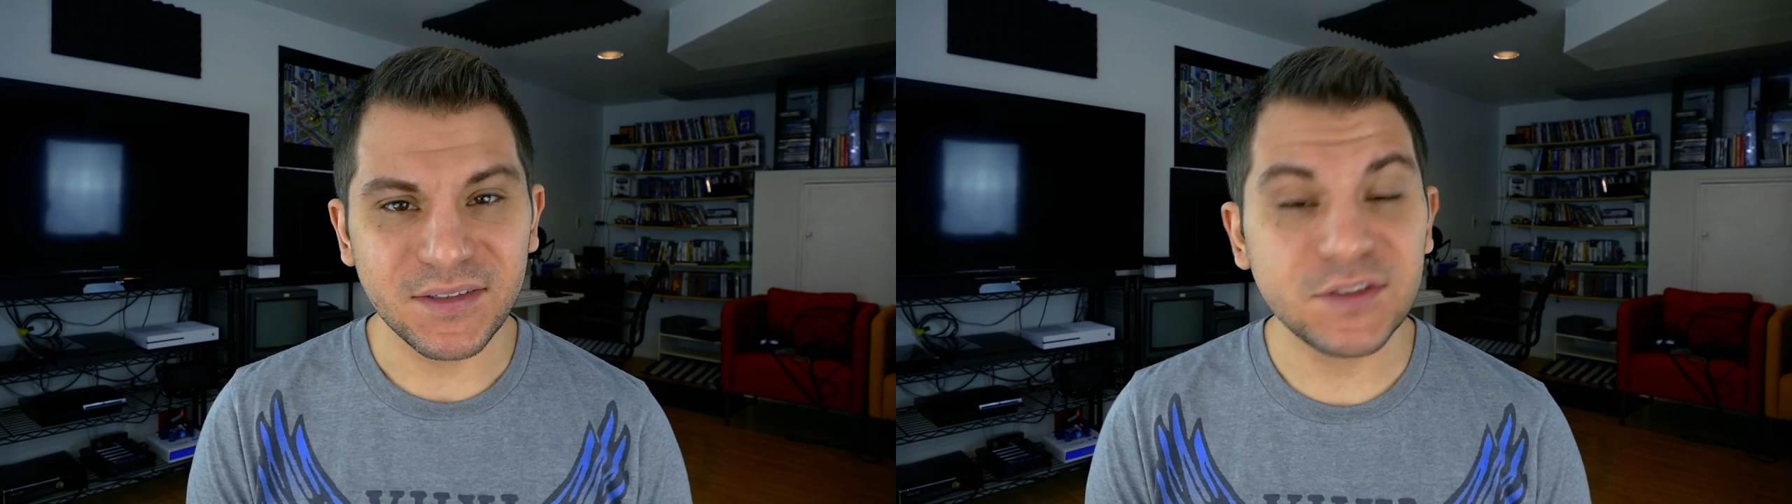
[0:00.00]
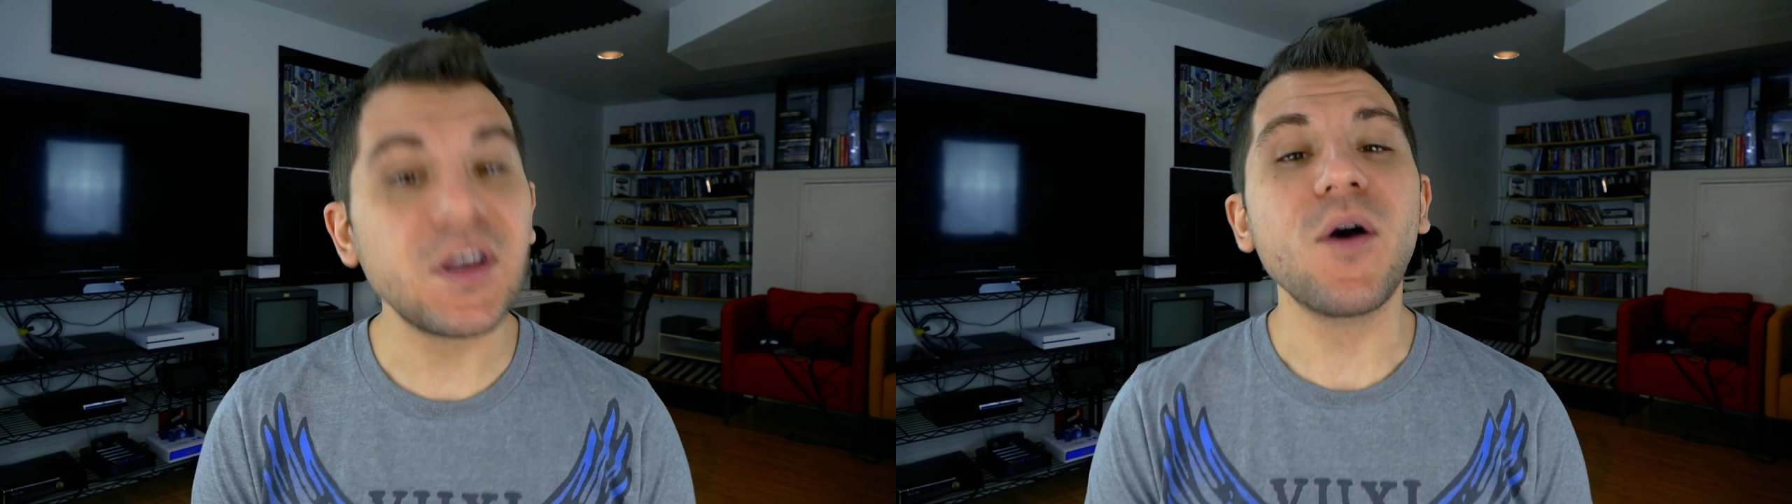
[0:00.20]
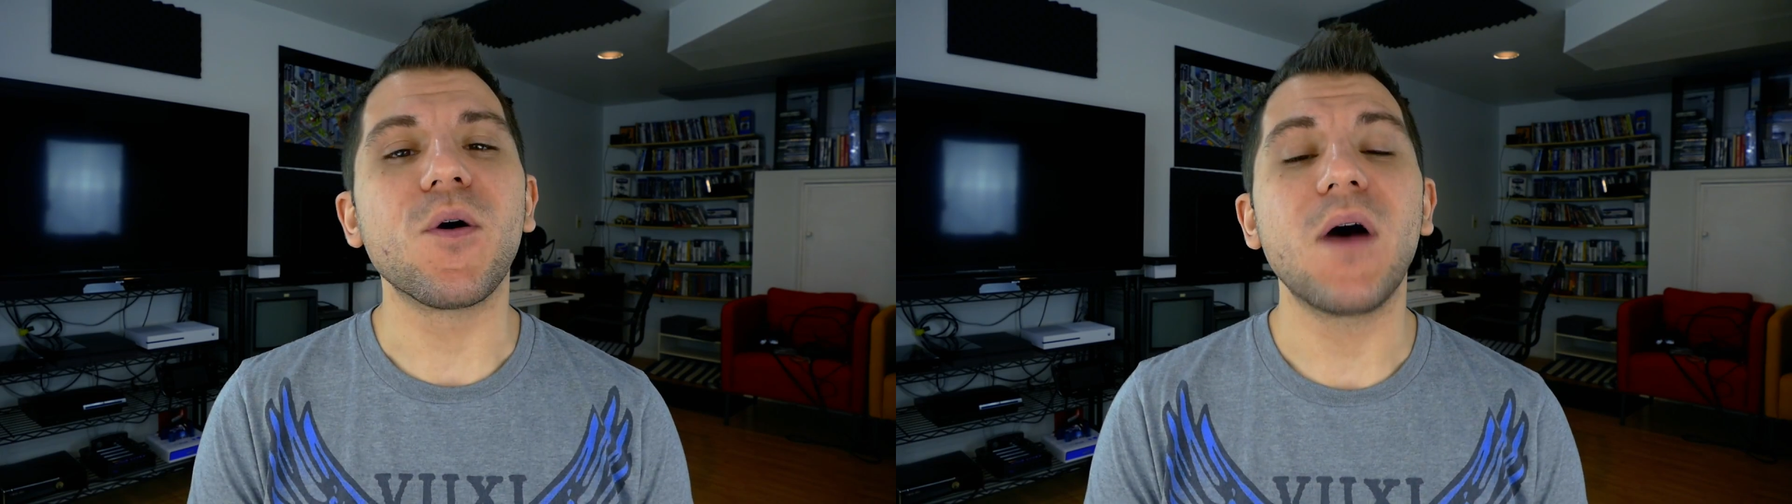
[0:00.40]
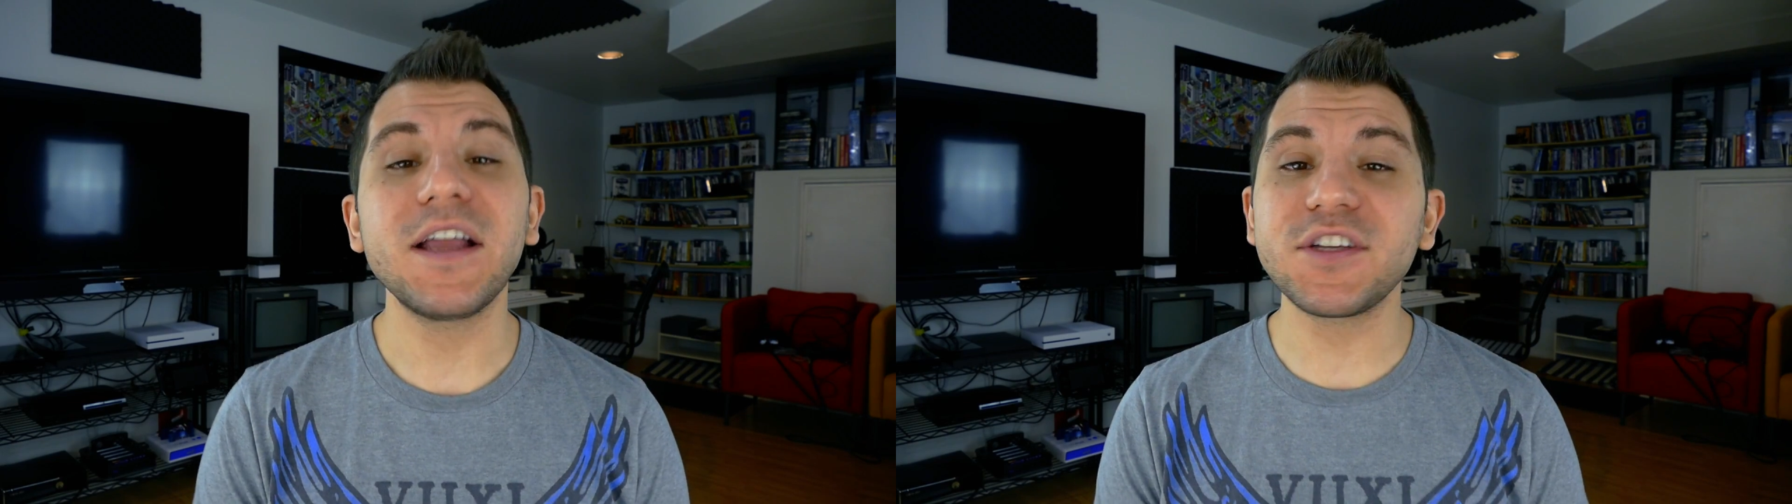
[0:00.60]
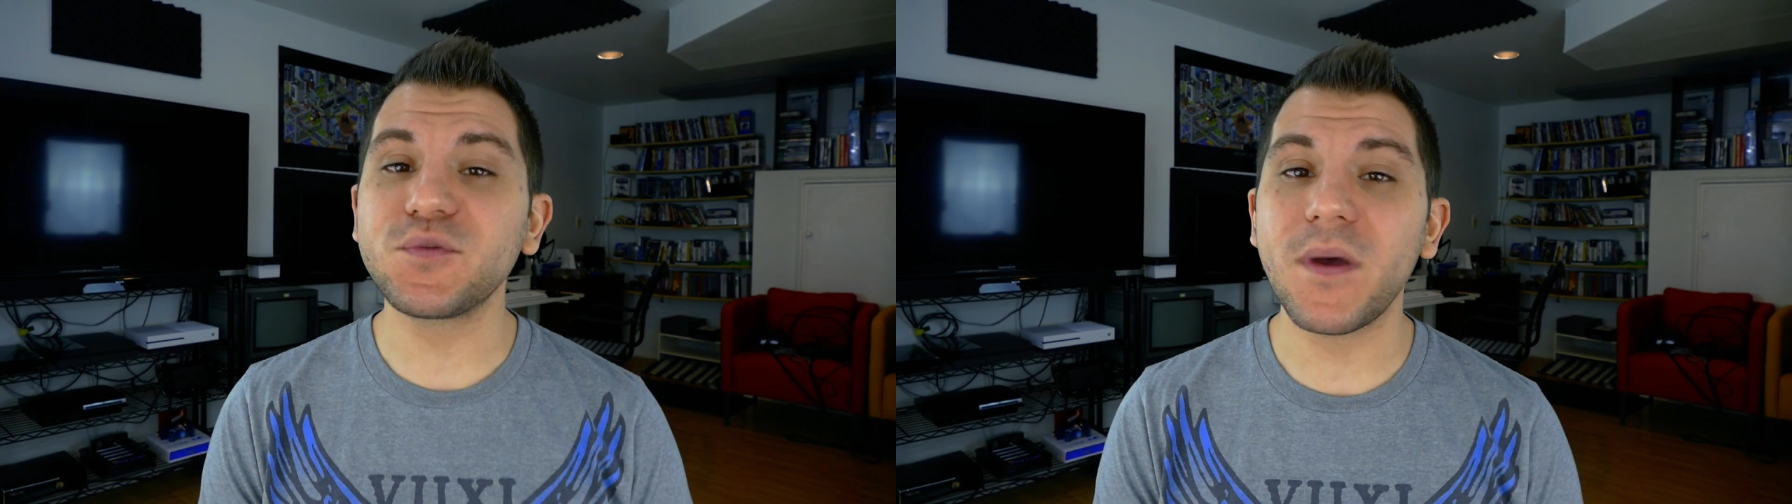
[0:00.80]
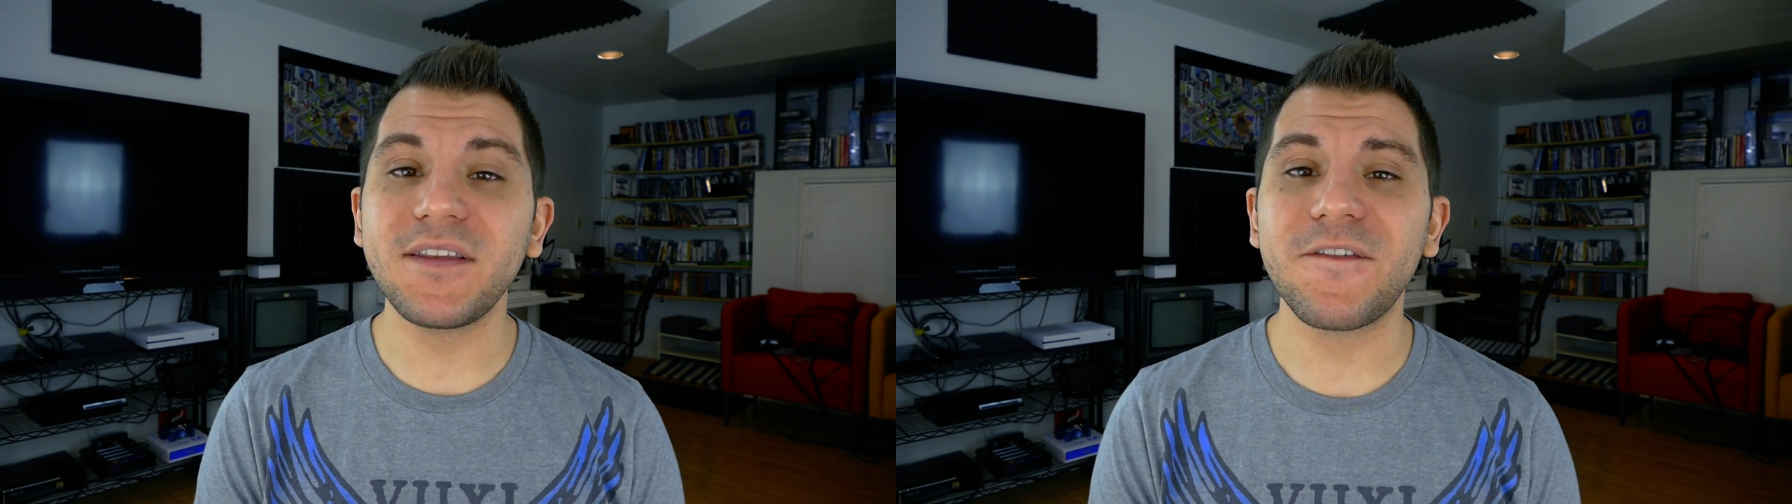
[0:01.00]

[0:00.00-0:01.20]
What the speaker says: So, I just went